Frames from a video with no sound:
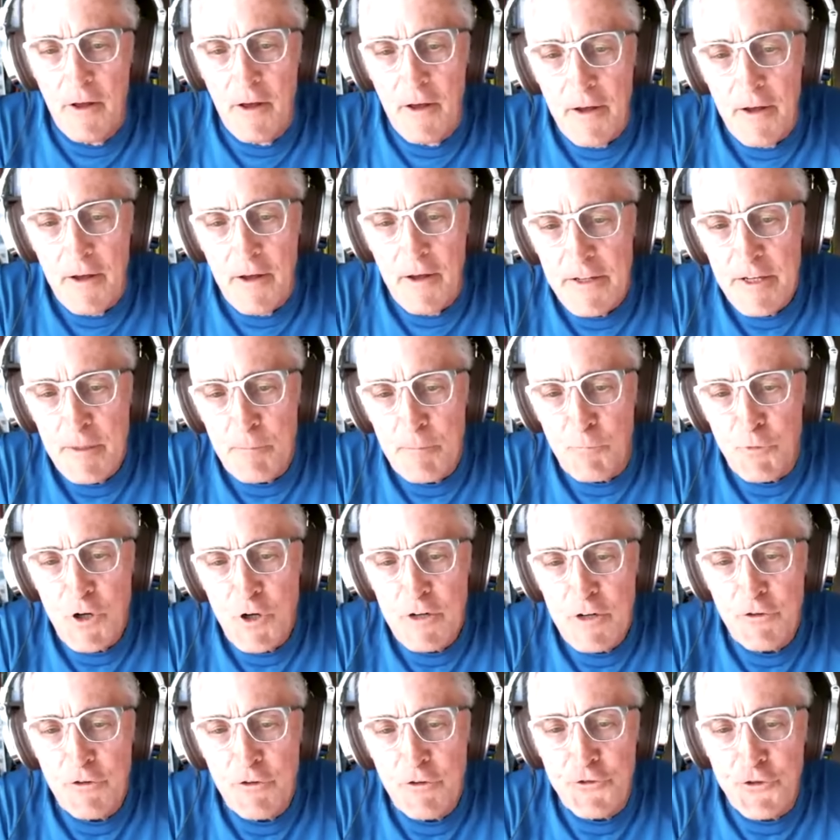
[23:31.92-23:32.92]
and he had
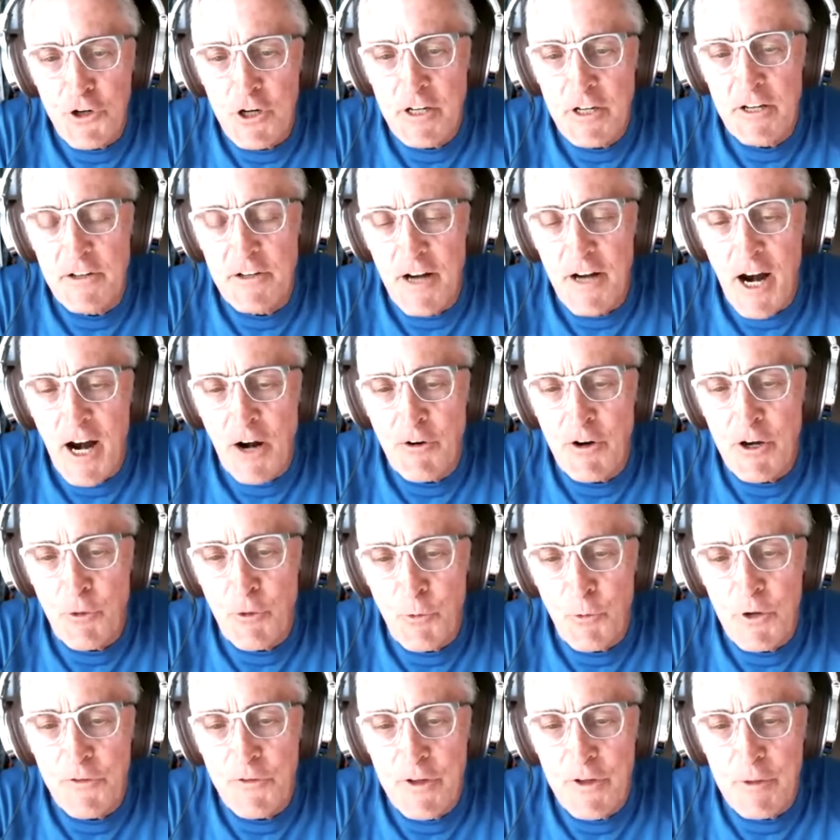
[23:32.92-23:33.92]
brought his training diary
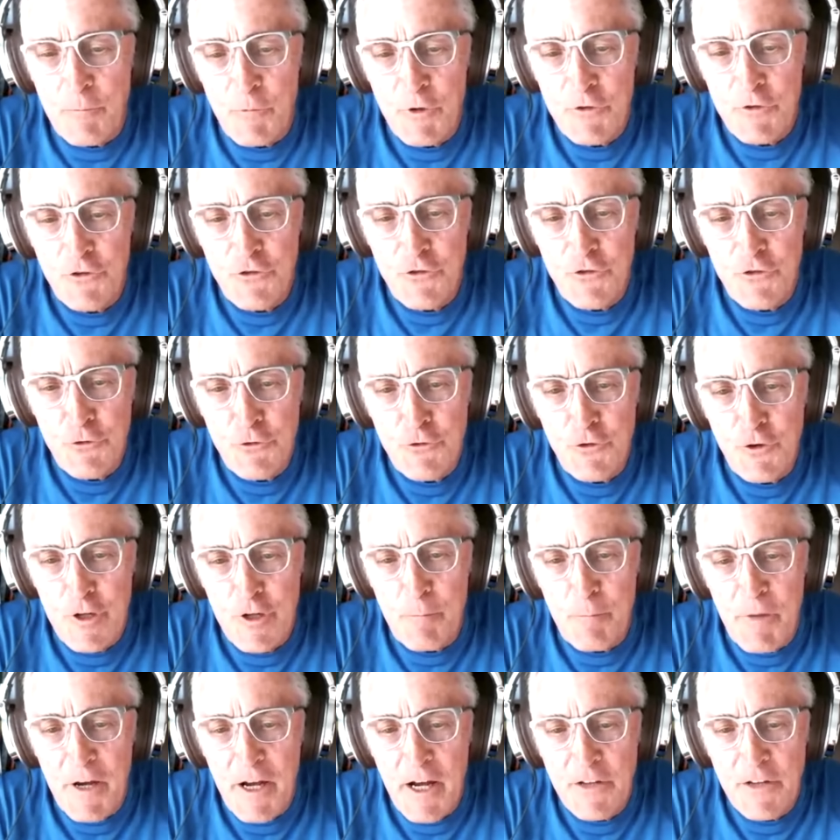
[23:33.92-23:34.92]
with him, which is usually a
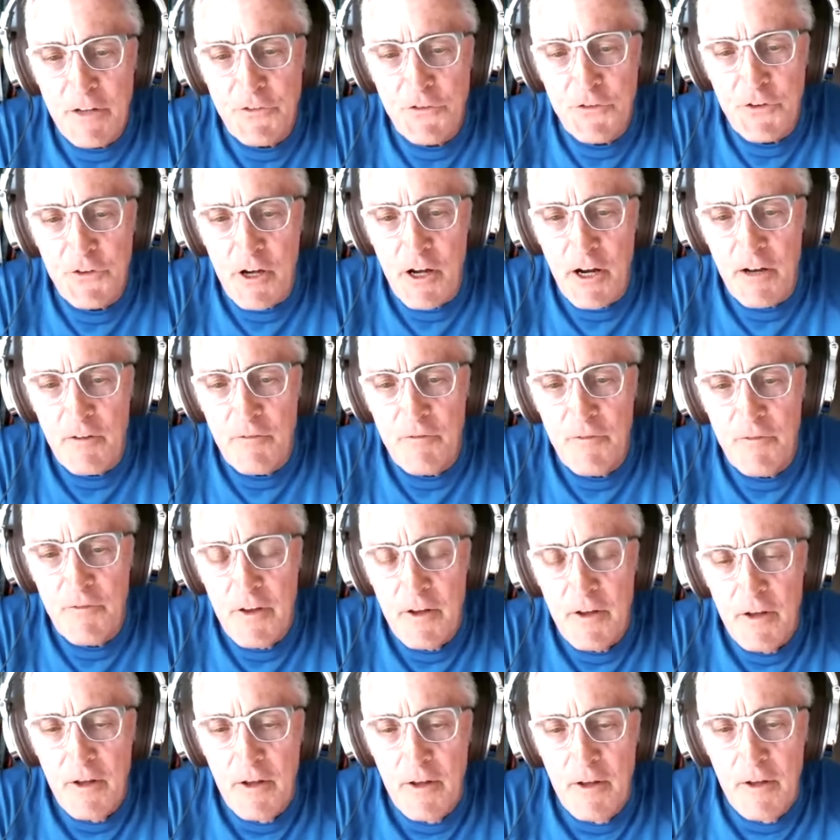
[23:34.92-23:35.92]
bad sign.
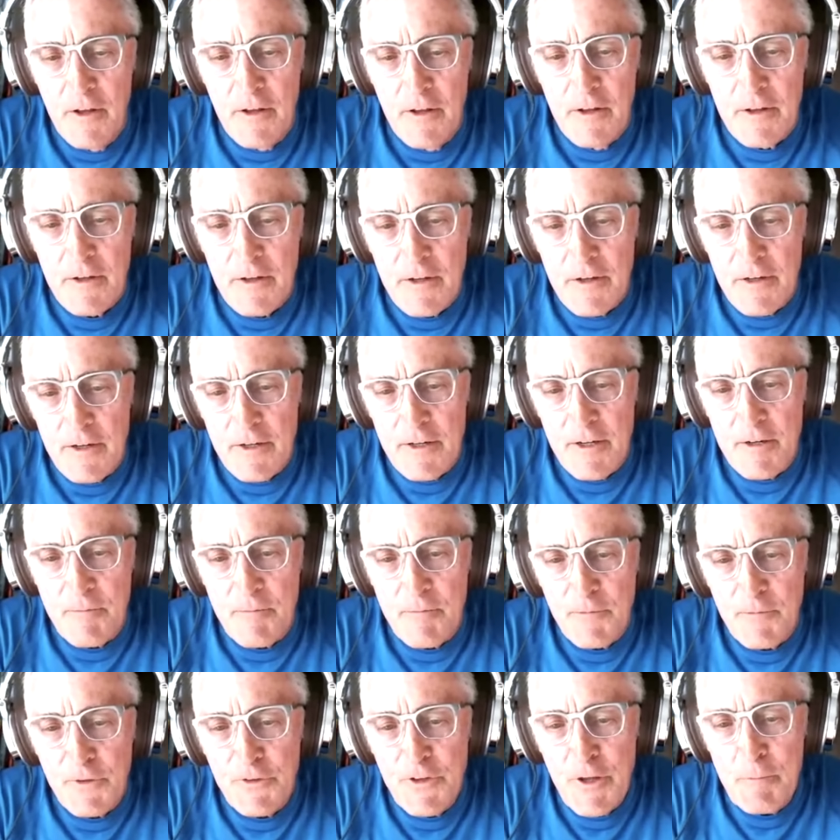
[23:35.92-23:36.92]

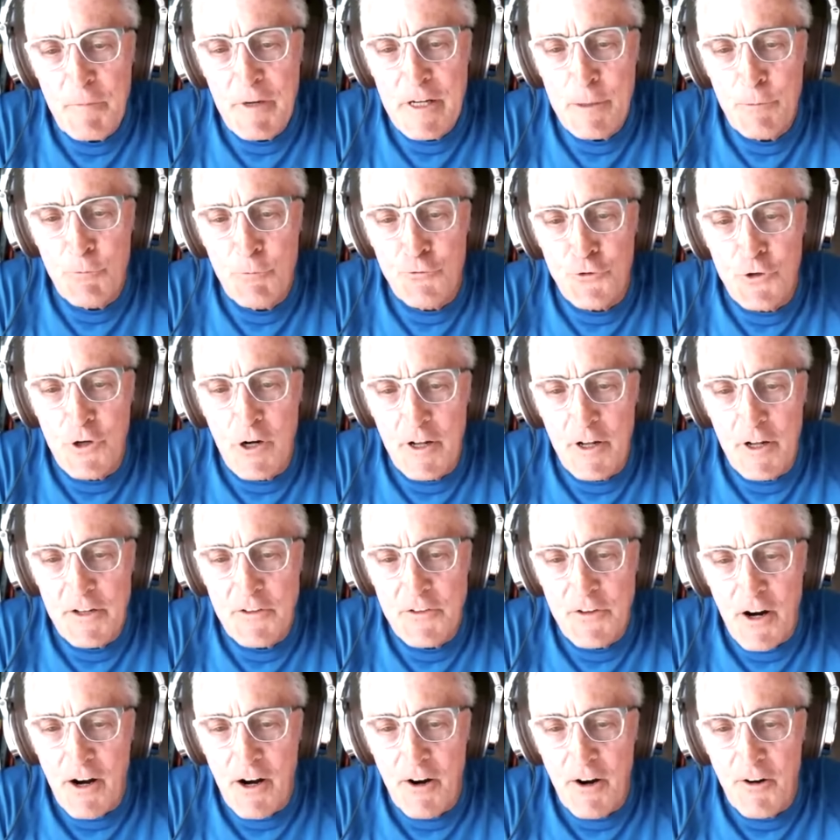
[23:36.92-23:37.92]
Um, that meant he was really
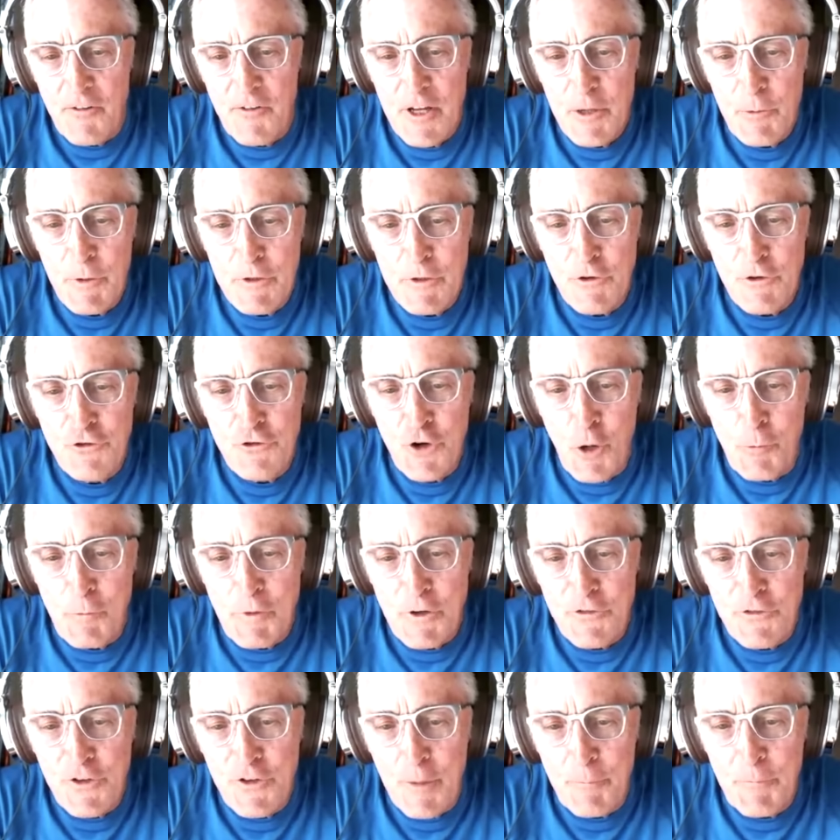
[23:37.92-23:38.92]
tired. He wanted to show me
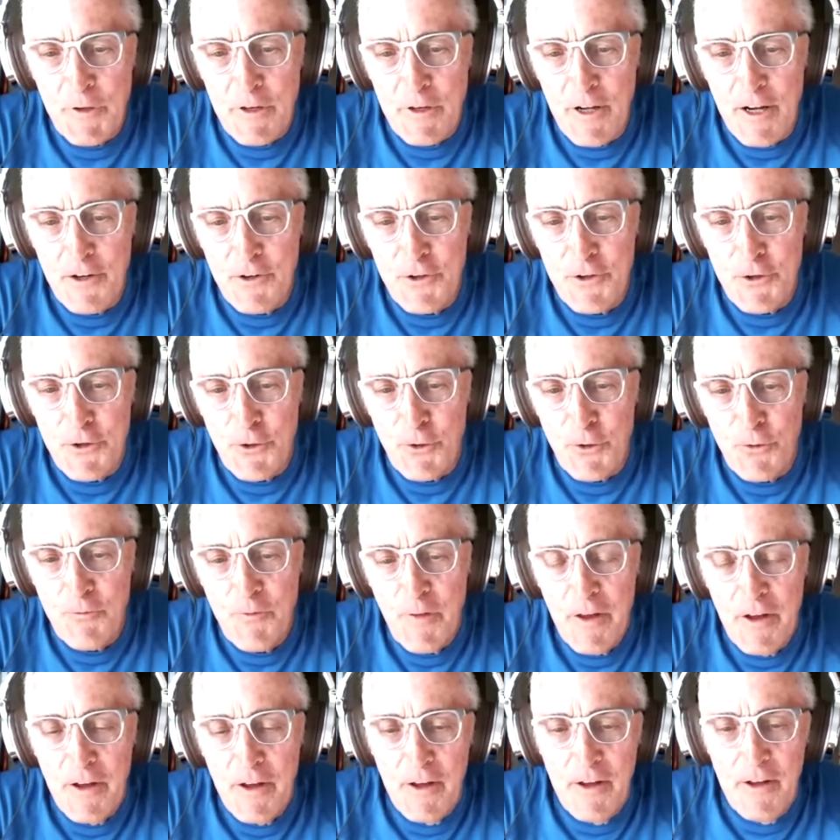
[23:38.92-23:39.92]
something I knew.
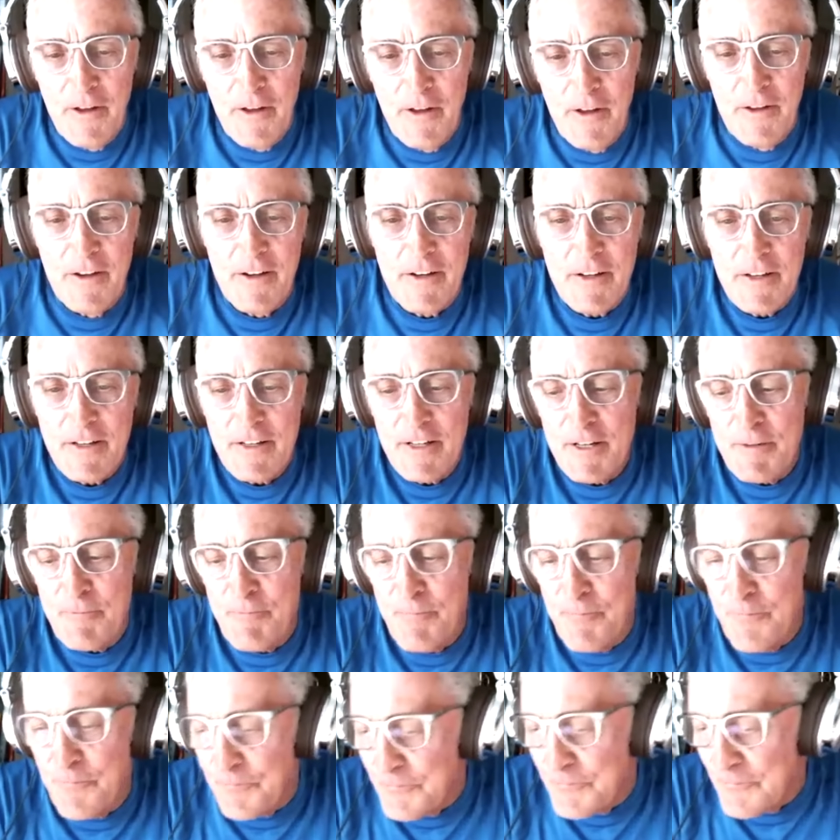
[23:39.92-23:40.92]

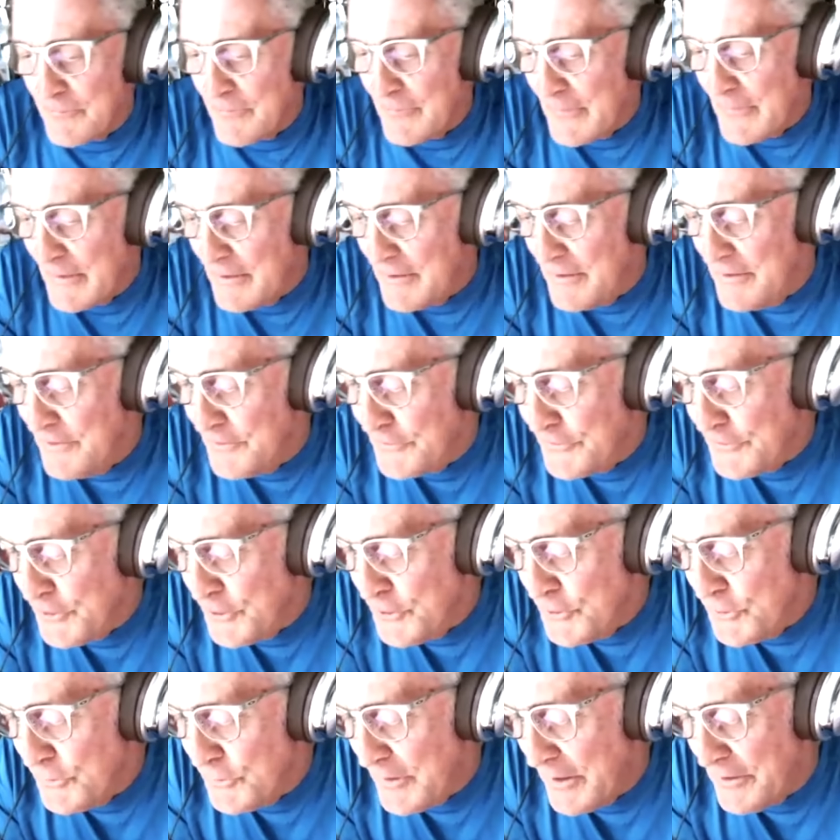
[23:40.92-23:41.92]
Um,
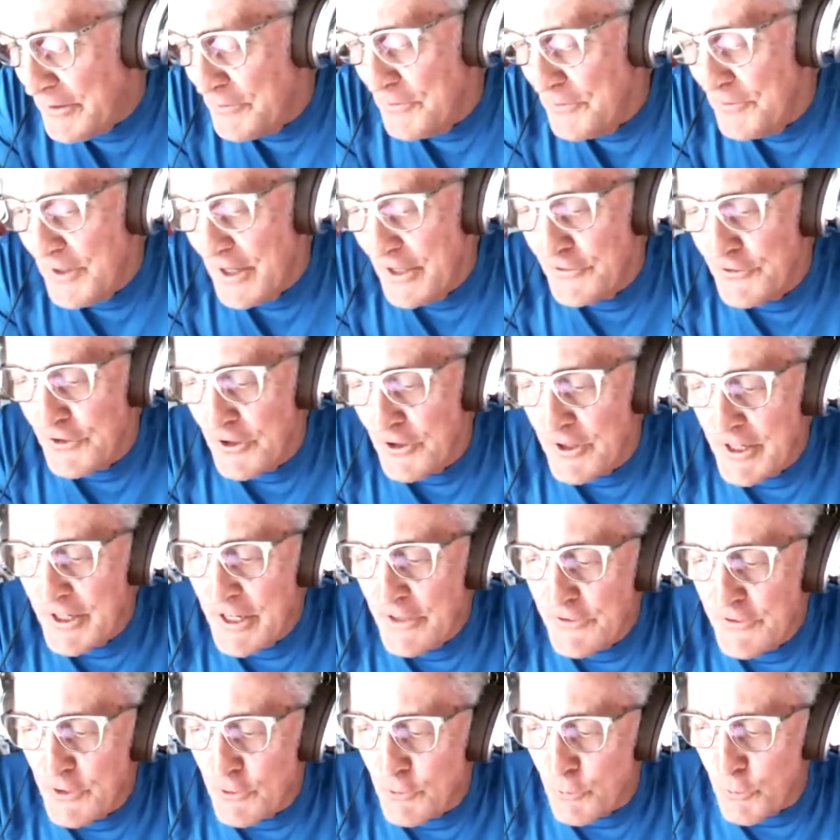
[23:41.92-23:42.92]
so I started
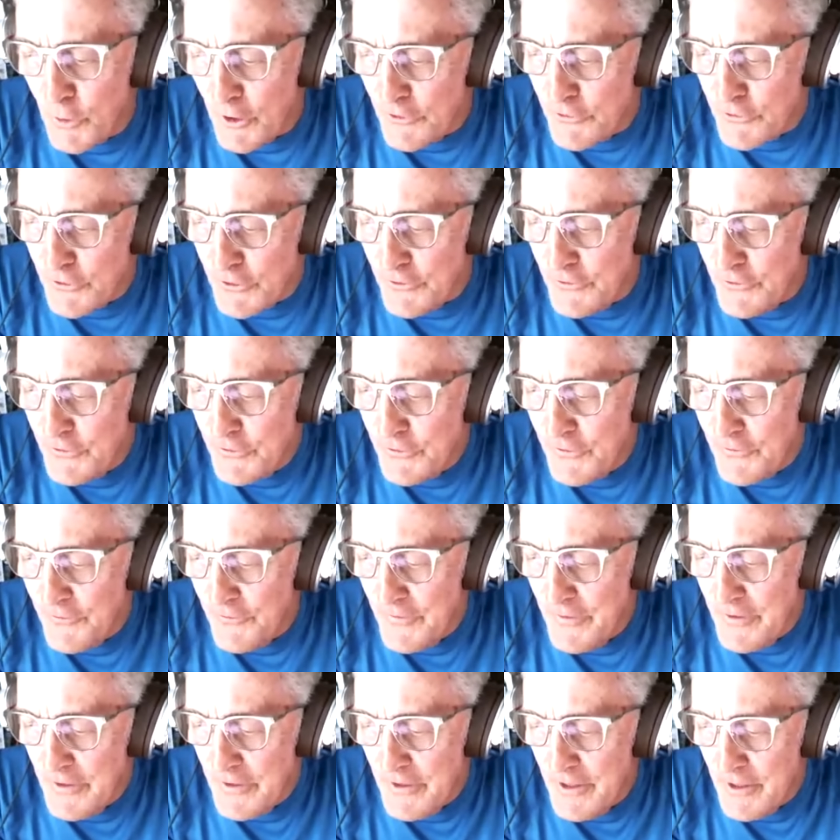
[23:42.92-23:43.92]
asking questions
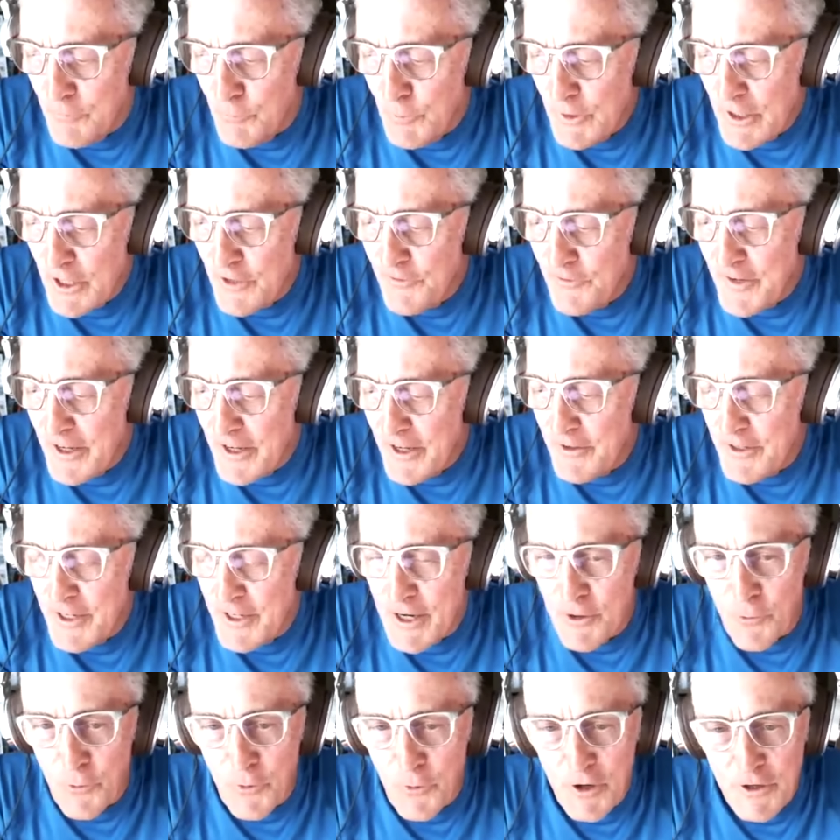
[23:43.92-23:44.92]
and what I found
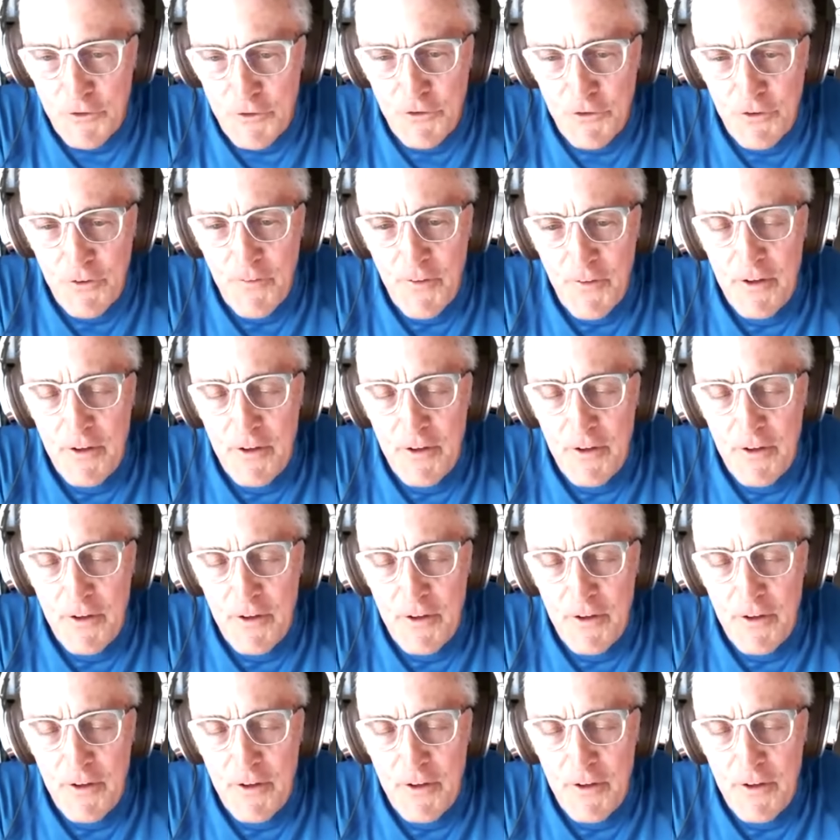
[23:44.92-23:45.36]
out was